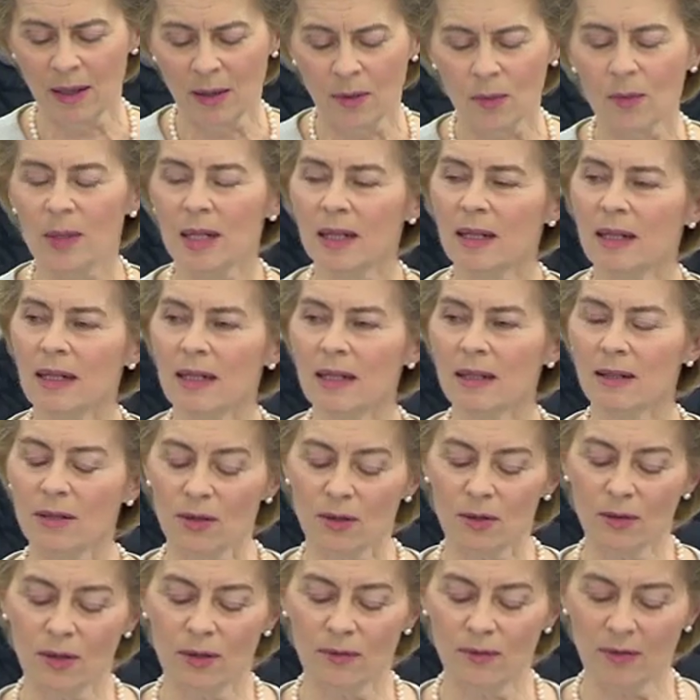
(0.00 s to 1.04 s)
We need
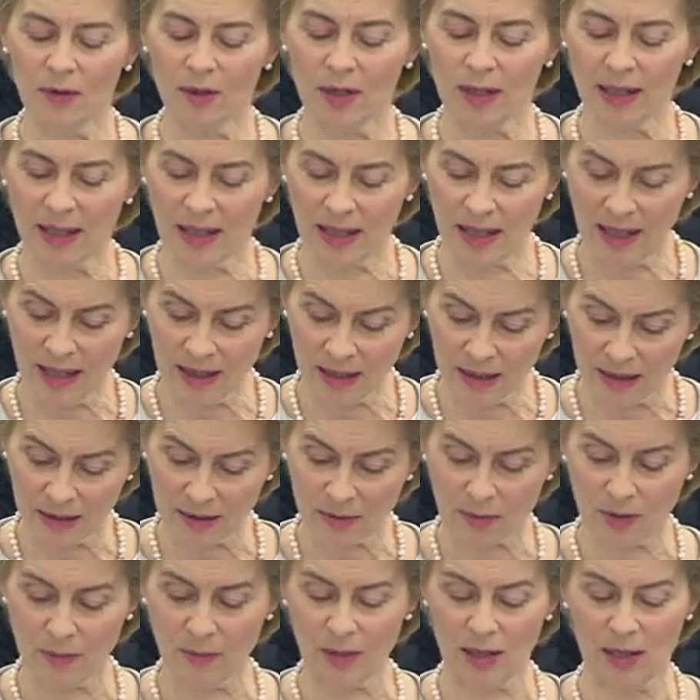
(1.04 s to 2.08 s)
to avoid any
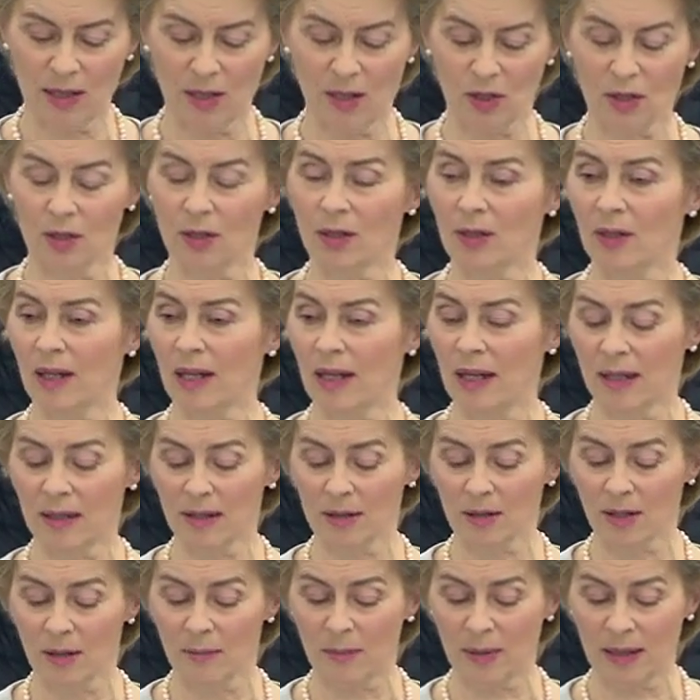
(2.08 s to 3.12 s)
discrimination or
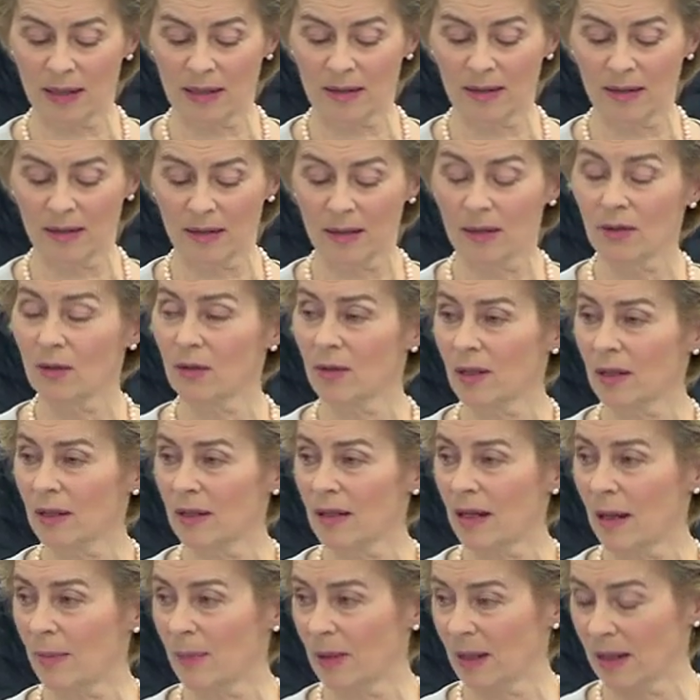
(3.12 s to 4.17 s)
added complexity during
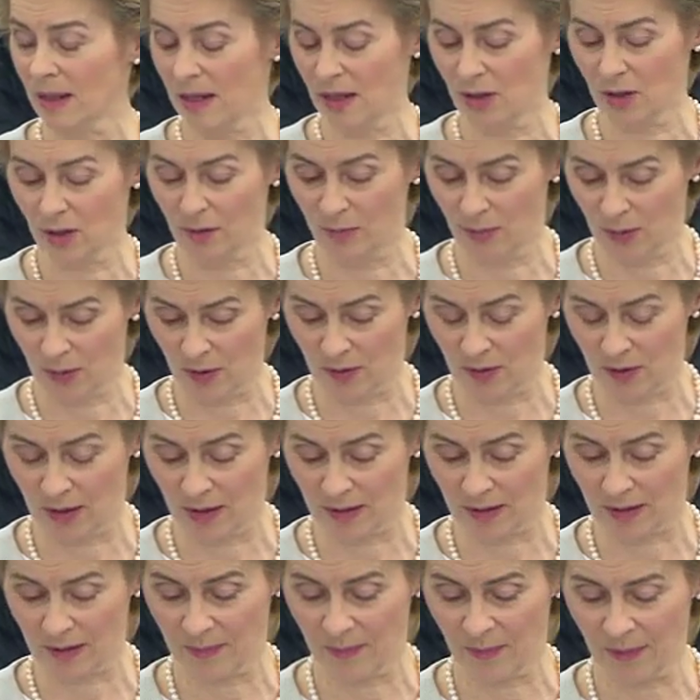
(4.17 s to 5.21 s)
the application
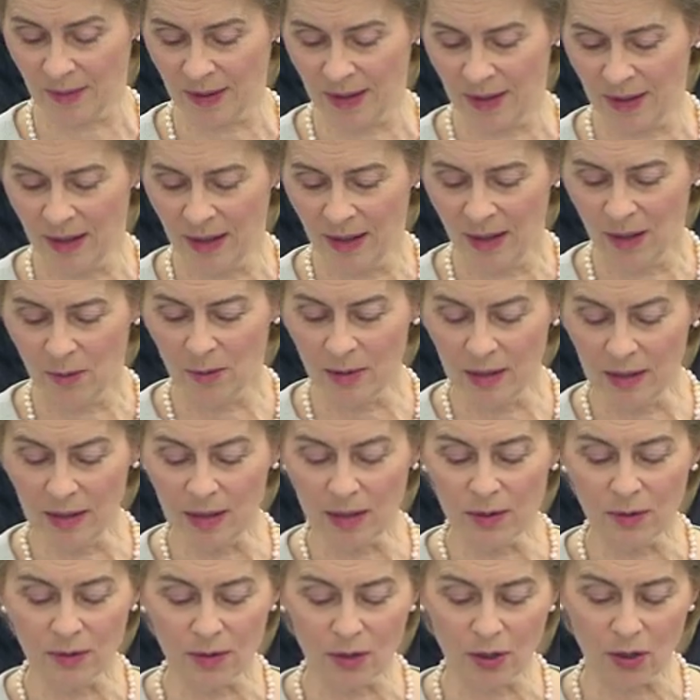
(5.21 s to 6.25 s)
process. We
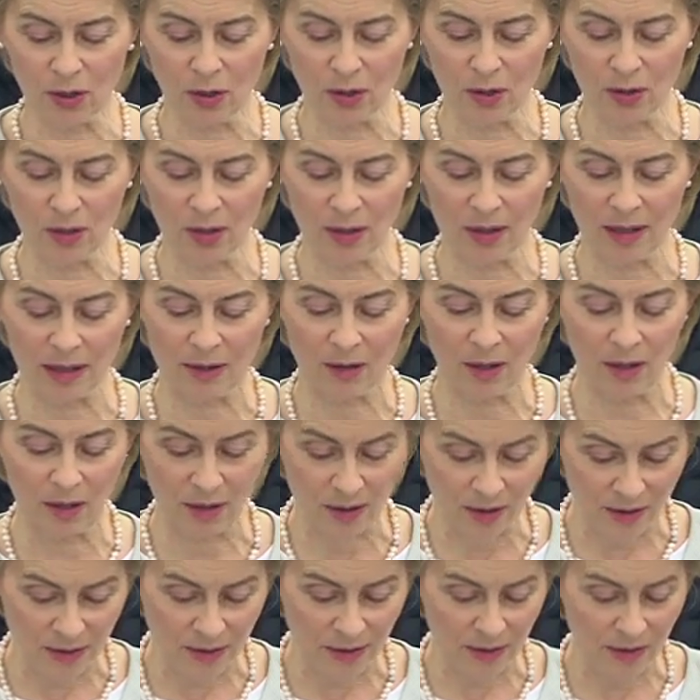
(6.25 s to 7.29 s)
need to ensure that
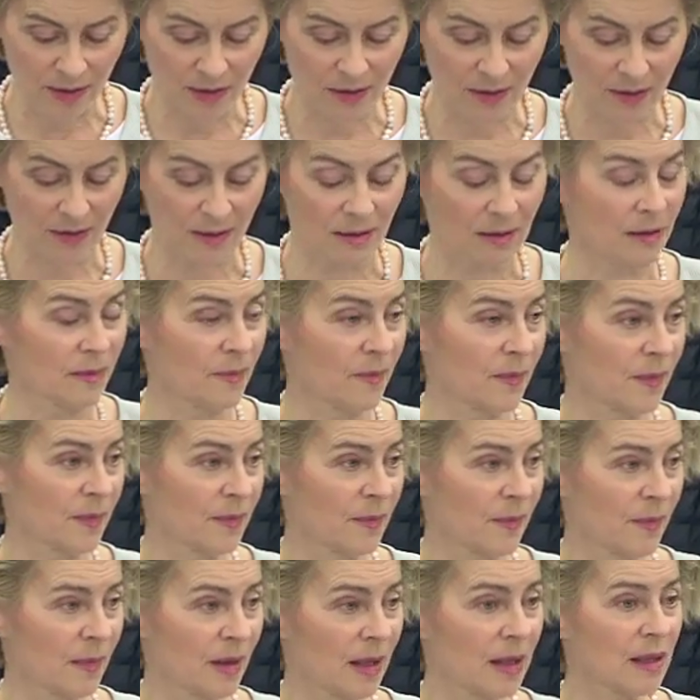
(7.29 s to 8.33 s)
all citizens,
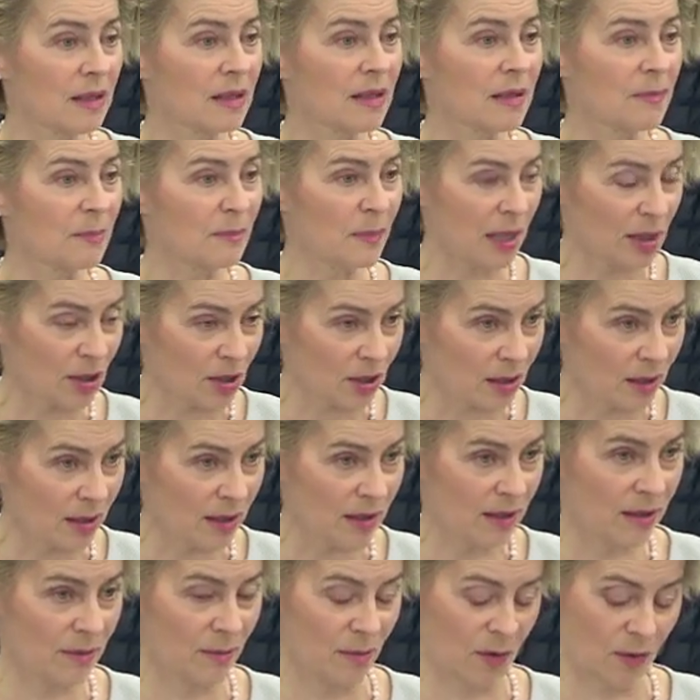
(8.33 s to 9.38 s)
especially
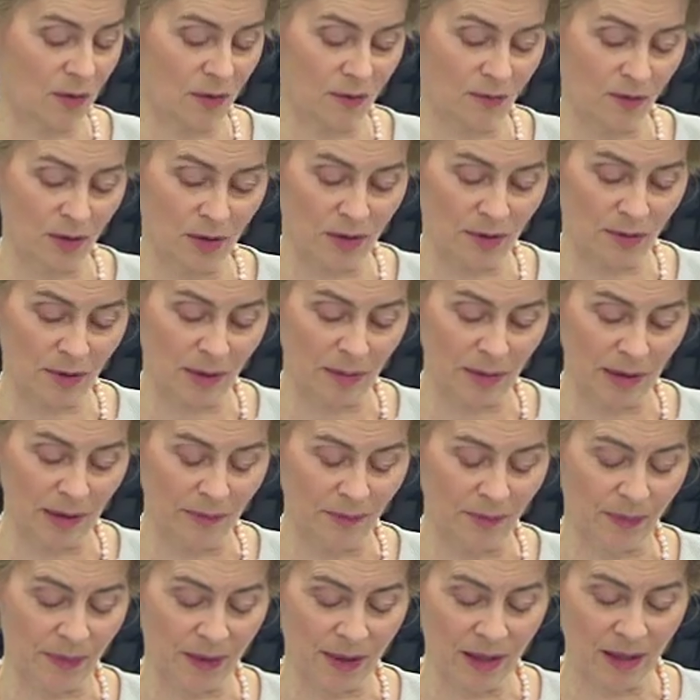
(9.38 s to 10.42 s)
the most vulnerable,
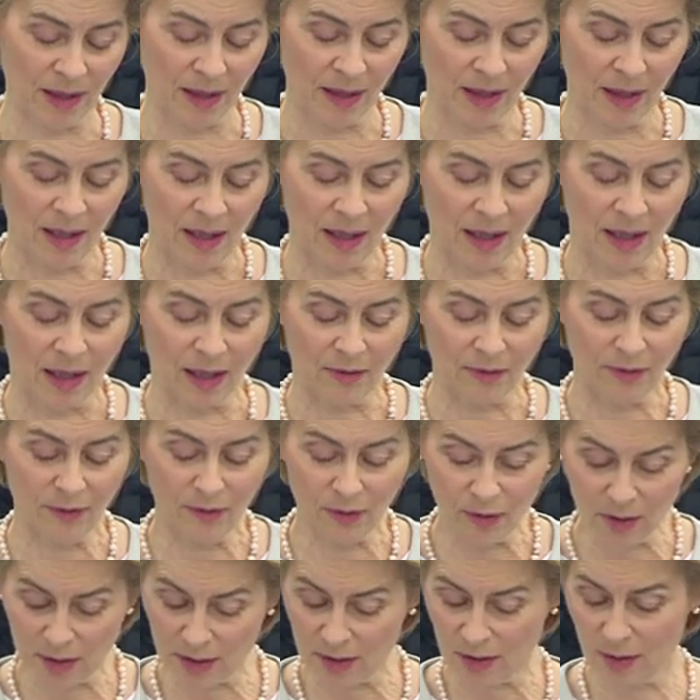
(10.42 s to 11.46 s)
are
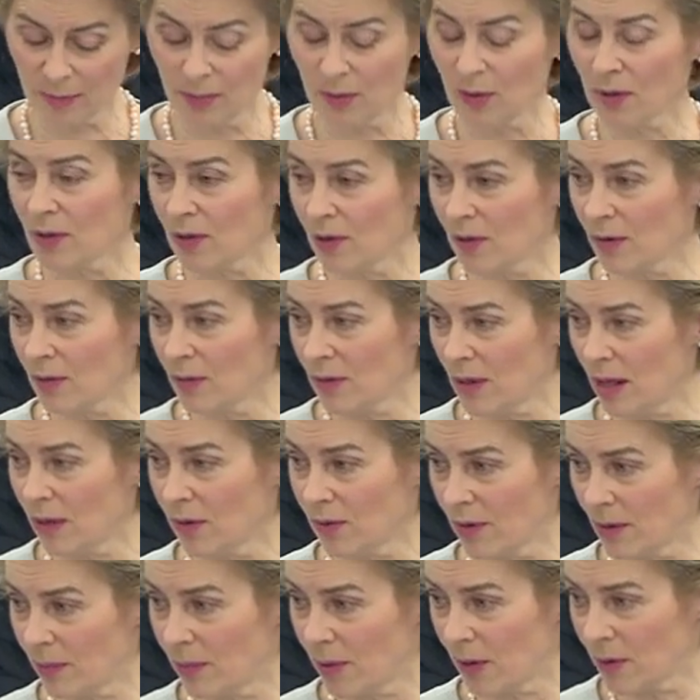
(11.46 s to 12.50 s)
fully supported throughout
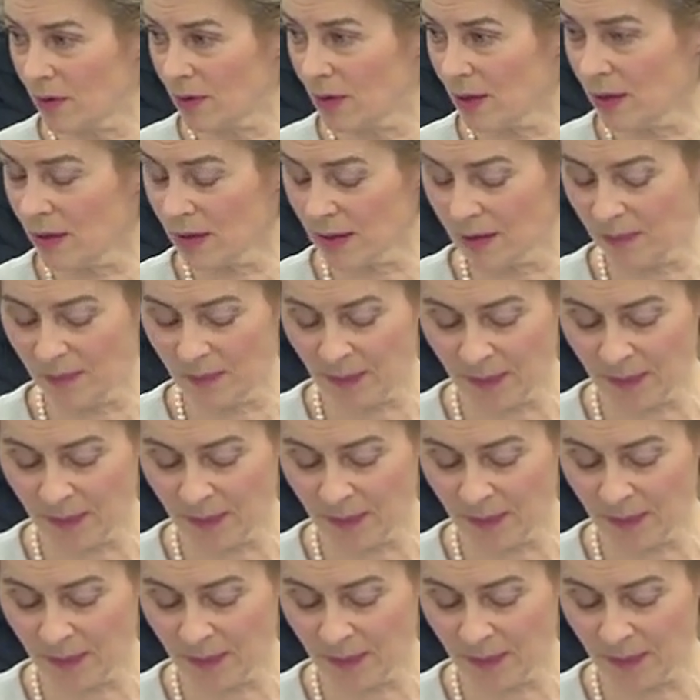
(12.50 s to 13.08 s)
the process.